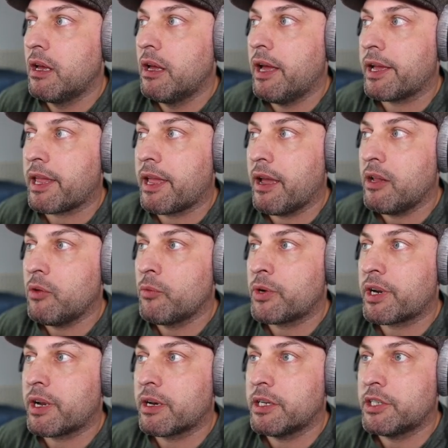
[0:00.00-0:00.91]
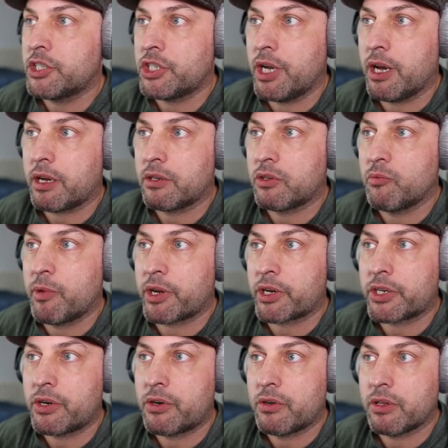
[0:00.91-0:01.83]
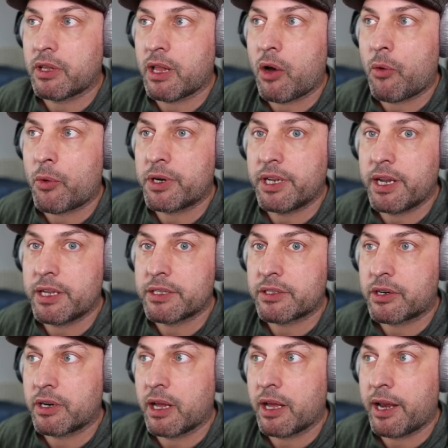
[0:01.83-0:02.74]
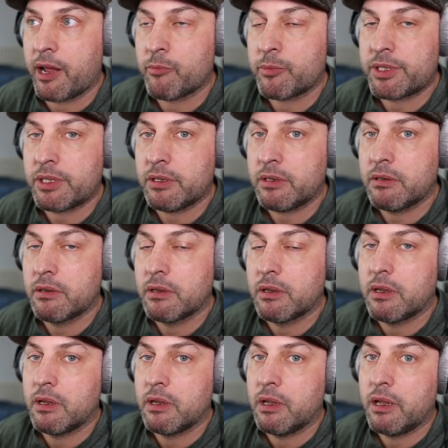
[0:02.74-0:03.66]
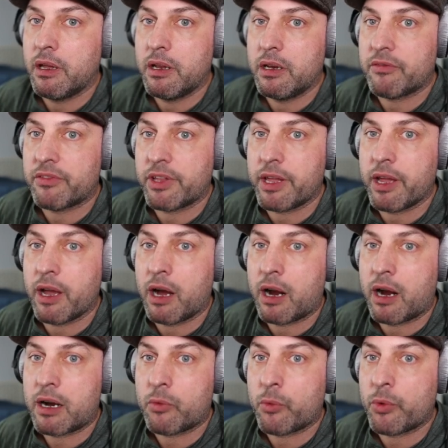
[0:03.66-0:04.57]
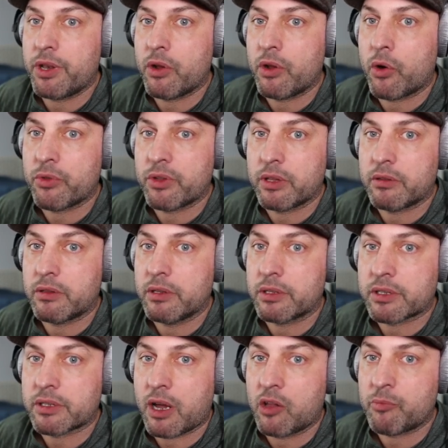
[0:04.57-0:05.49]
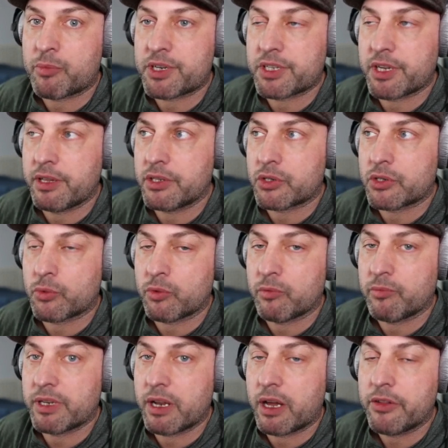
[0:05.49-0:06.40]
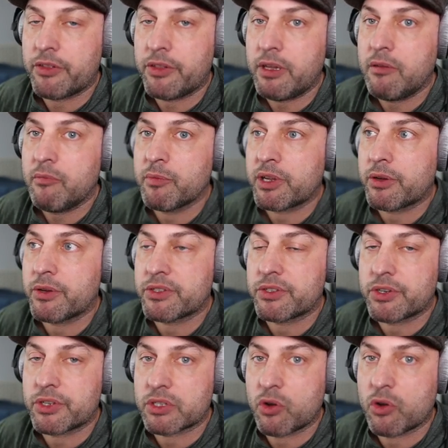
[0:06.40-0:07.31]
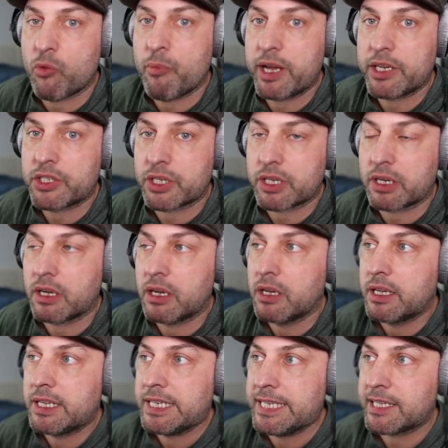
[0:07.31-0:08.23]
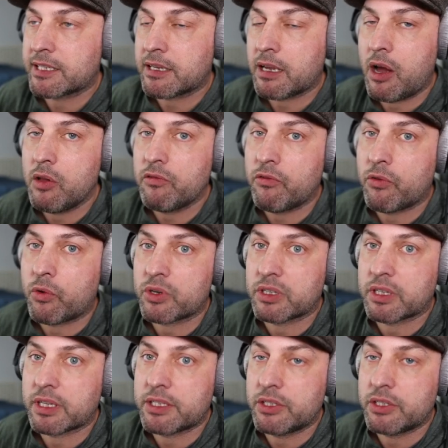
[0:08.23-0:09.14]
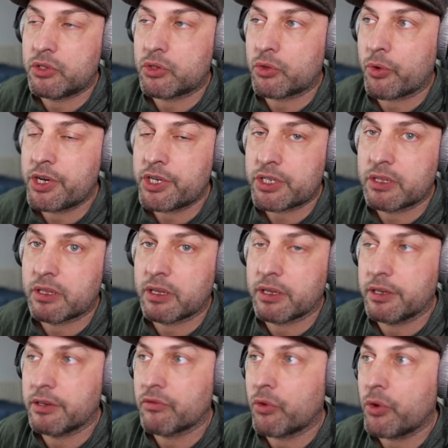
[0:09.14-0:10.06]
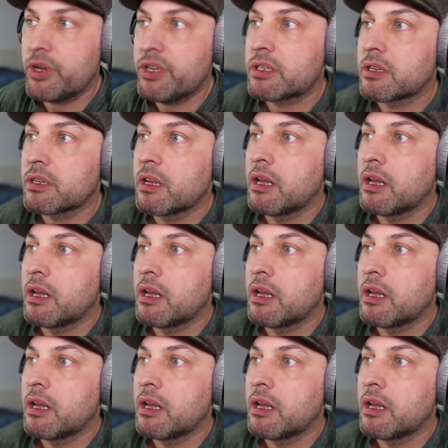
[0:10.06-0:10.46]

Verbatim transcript: Again, we're gonna check to make sure that our dates are not empty. And if they are, we know that discount percentage will be nothing because there is no matching discount for that situation, that invoice.